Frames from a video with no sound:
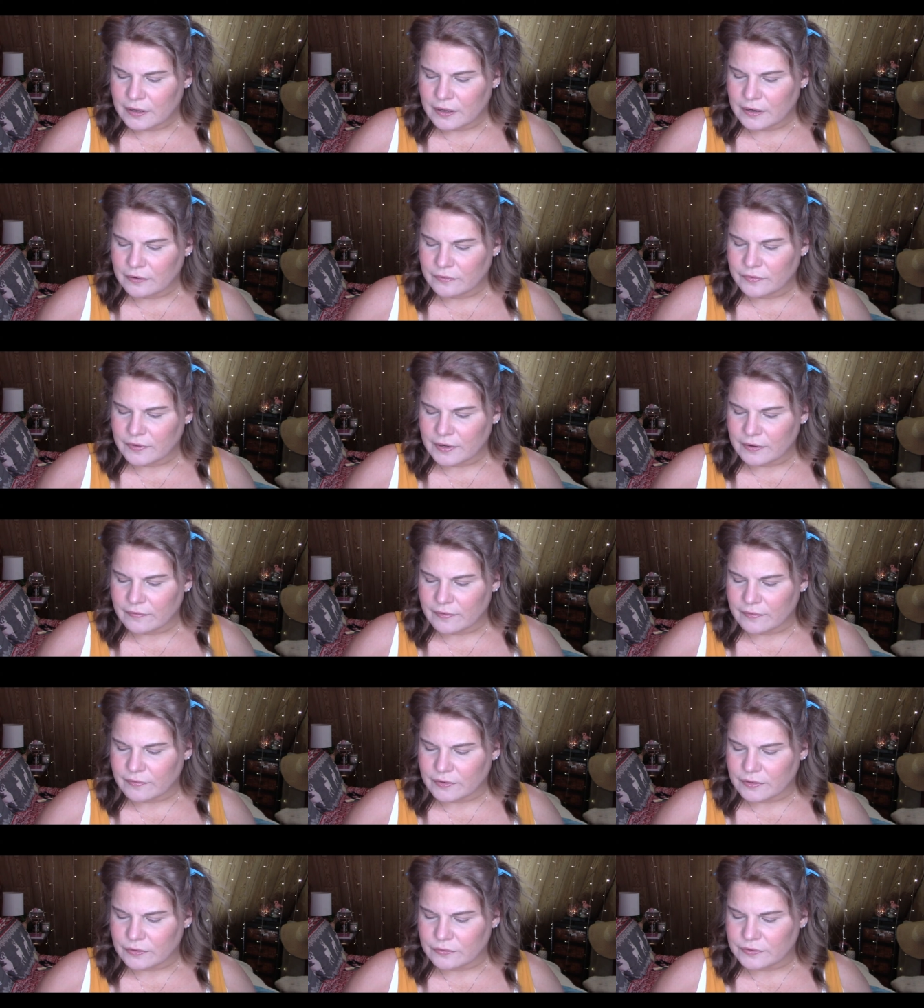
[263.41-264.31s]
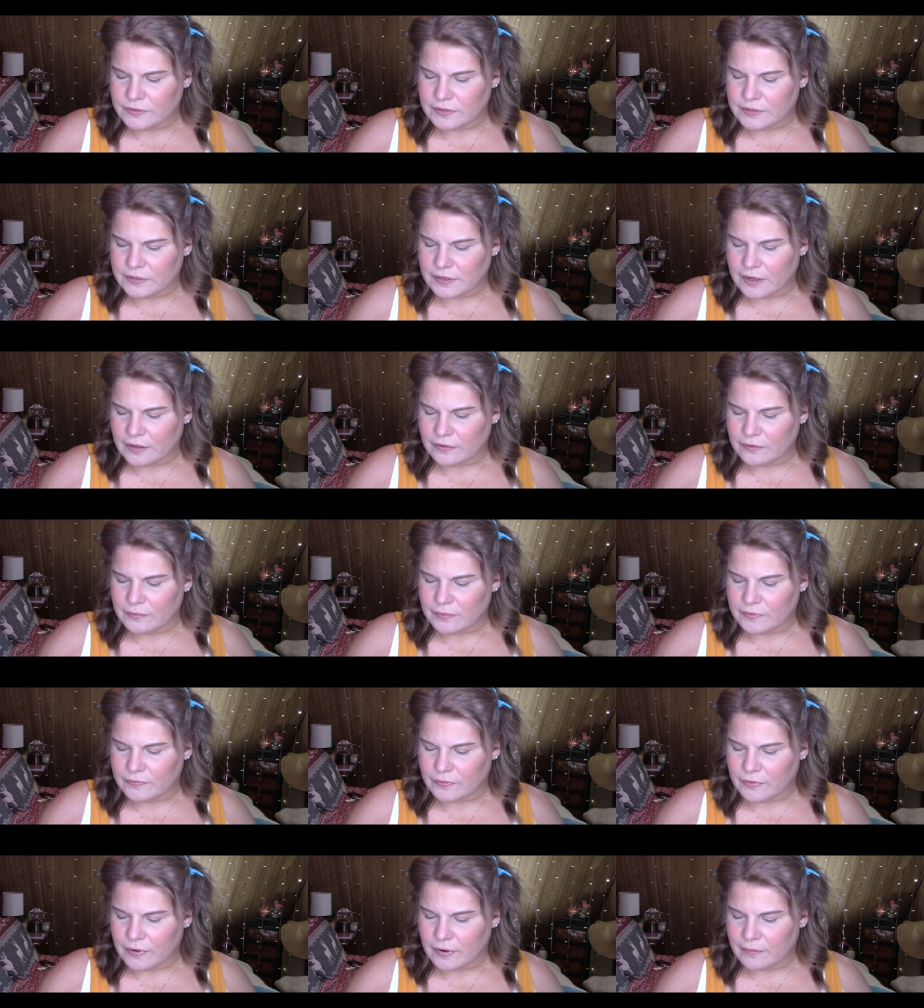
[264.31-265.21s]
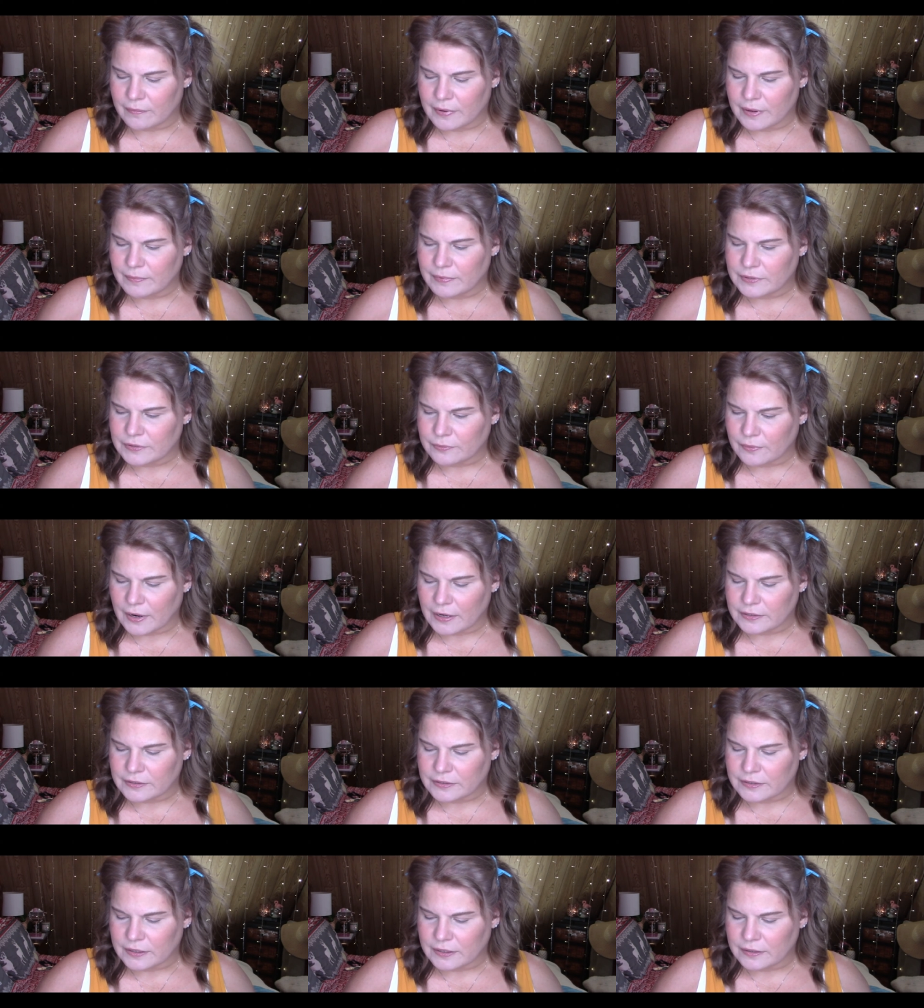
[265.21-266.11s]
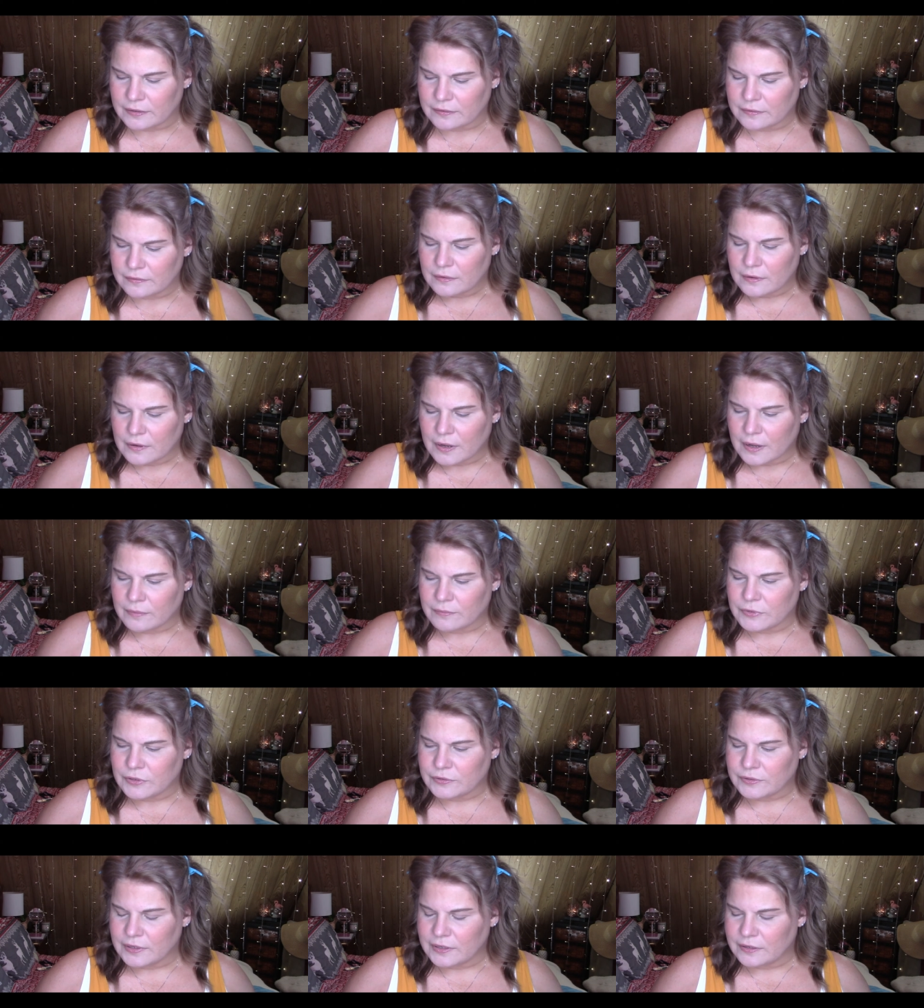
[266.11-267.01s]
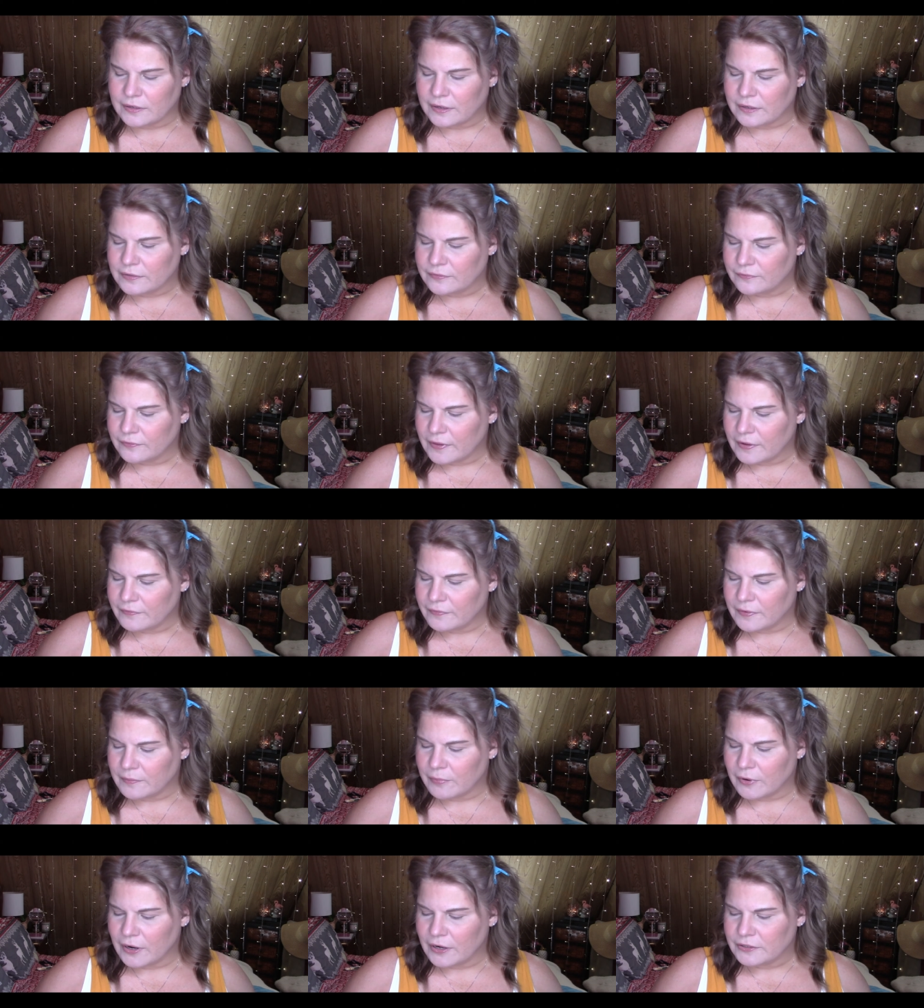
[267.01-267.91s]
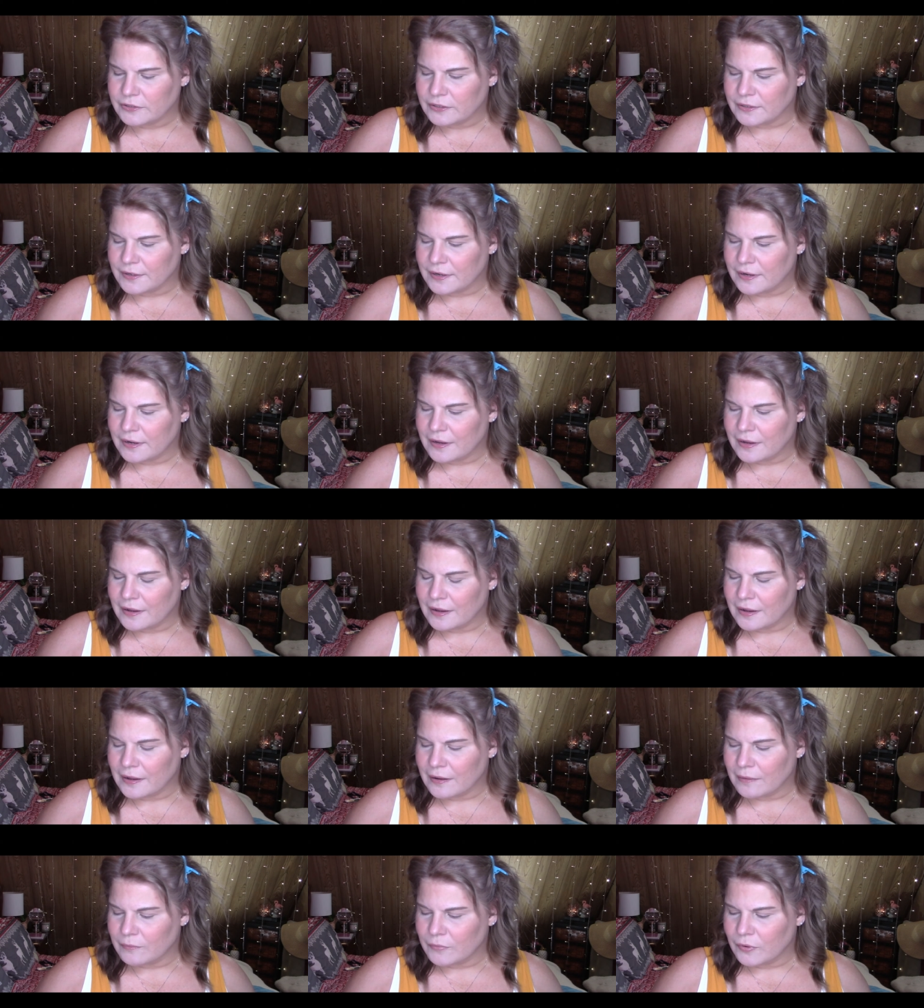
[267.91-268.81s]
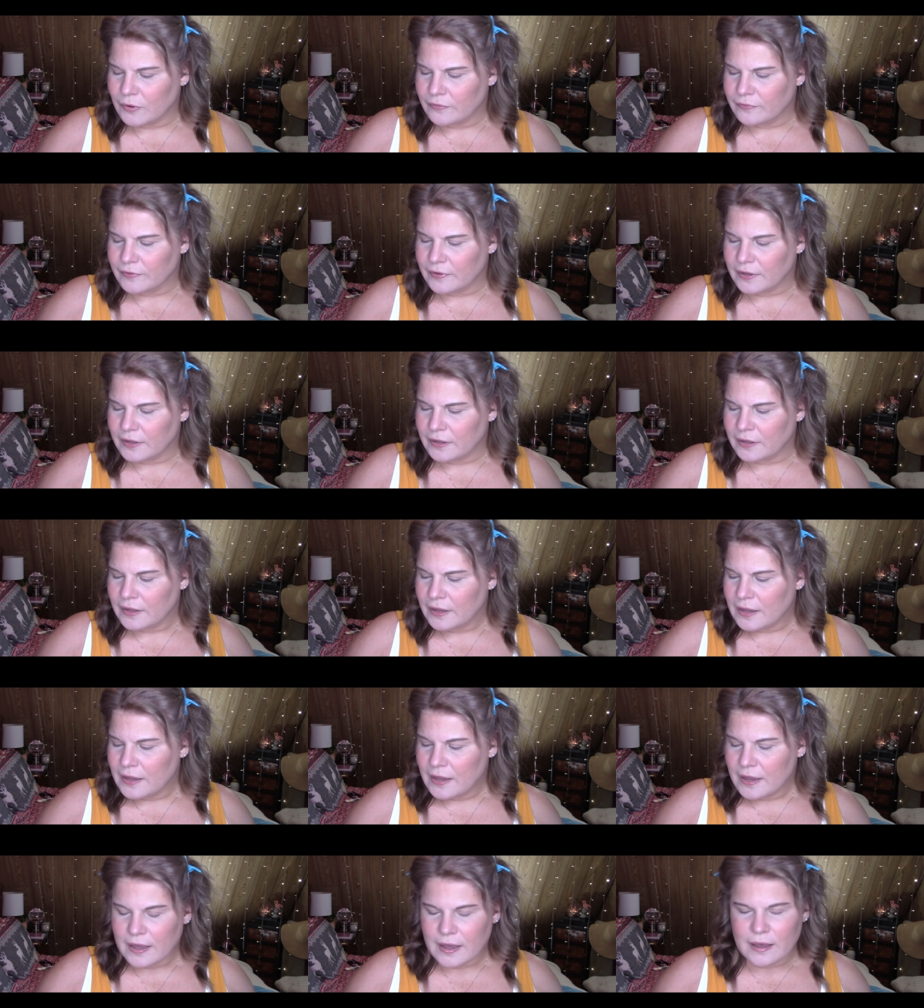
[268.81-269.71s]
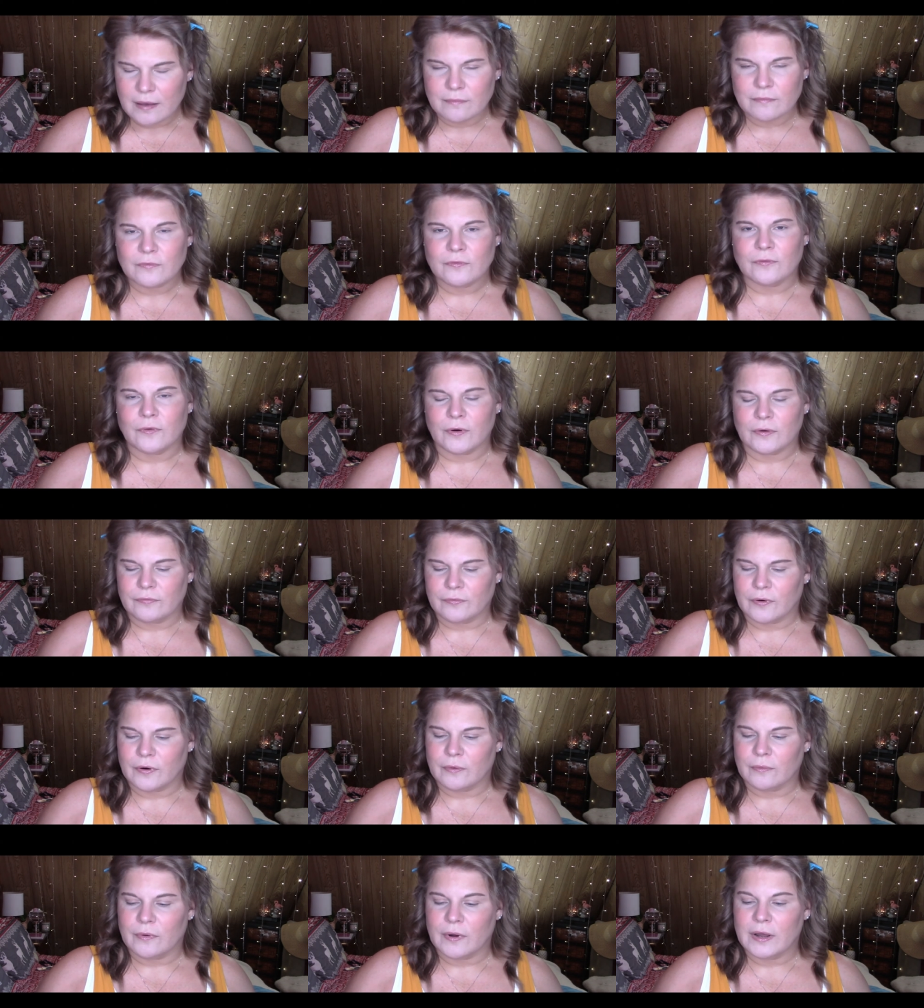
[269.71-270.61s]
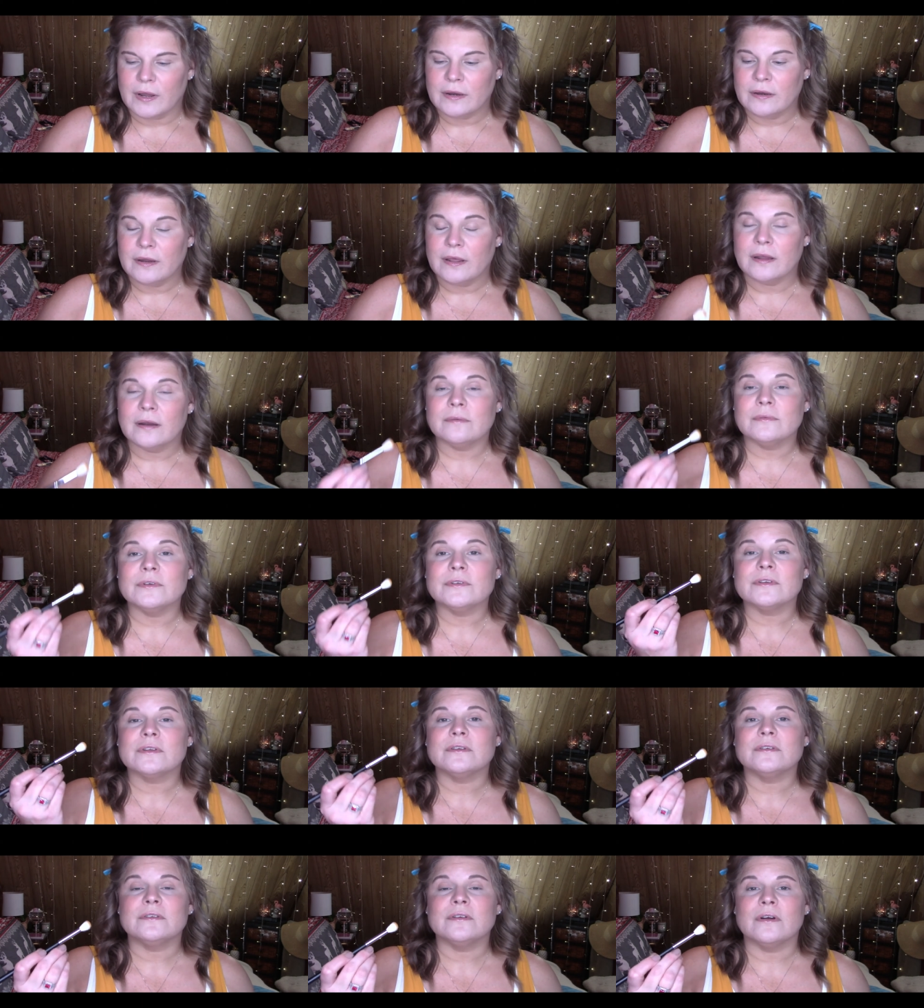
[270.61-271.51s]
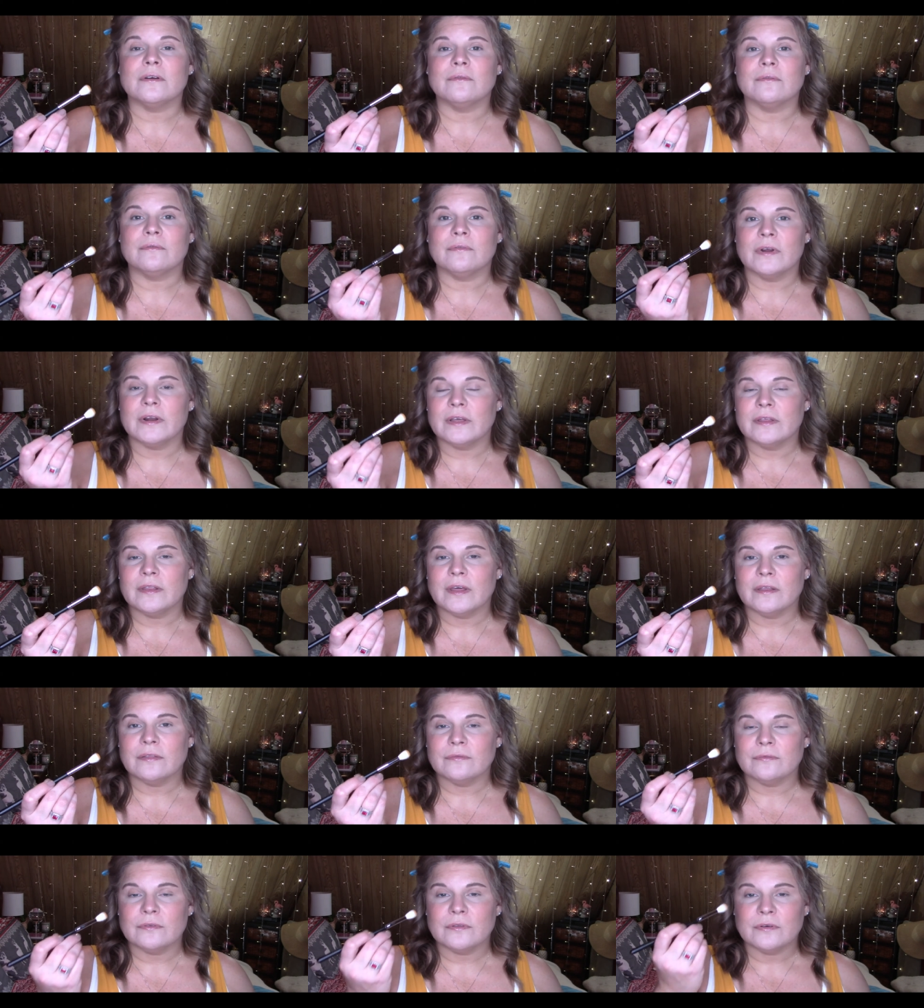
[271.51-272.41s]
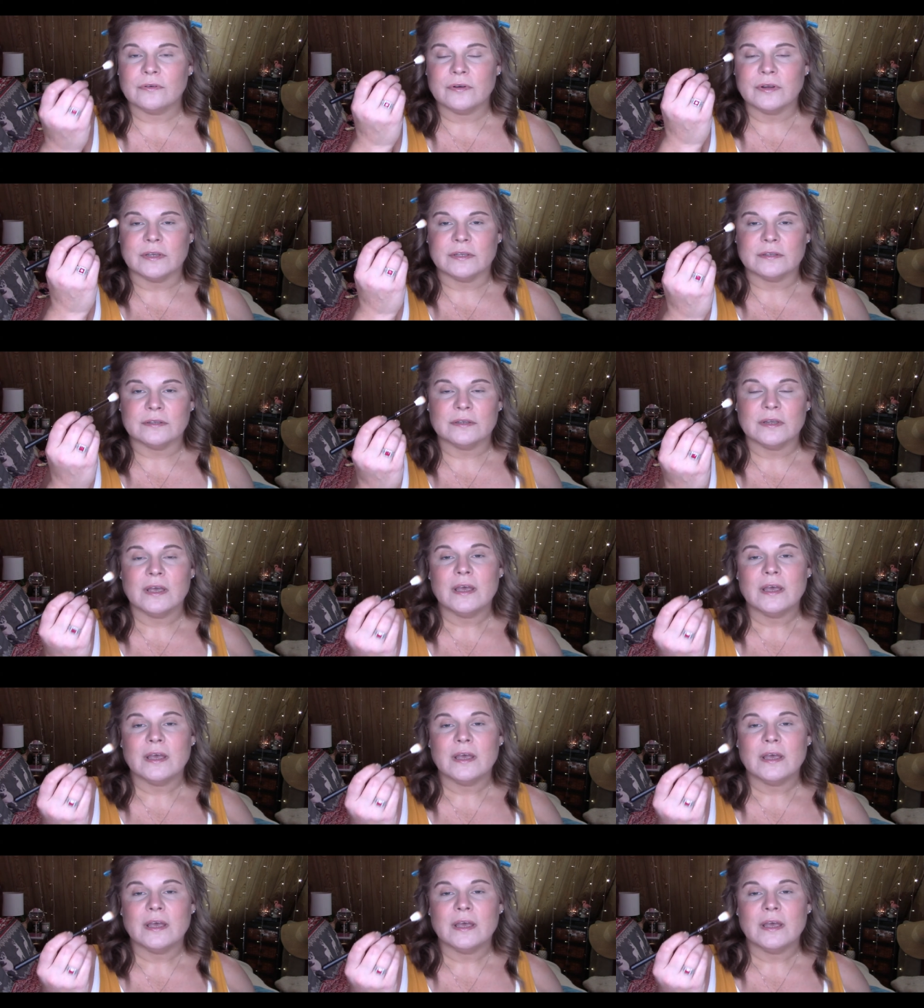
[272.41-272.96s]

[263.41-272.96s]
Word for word: I don't think I've ever used this color before, maybe swatched it. I'm using a nice fluffy brush and uh, Morphe M441 and I'm just going to start running that through the crease.